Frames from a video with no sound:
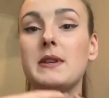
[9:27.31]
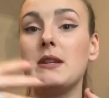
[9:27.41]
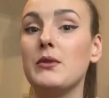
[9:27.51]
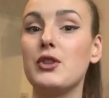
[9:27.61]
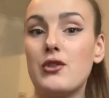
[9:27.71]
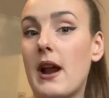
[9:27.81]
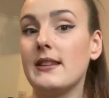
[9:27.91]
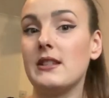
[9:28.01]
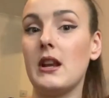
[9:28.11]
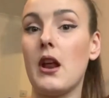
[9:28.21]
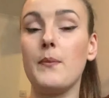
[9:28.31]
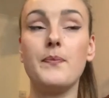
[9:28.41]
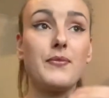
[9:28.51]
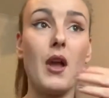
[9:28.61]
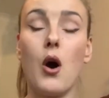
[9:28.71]
deal with stress you know
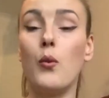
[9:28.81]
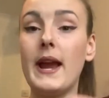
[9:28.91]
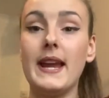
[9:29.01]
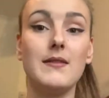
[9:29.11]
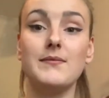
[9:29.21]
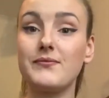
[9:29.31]
our weight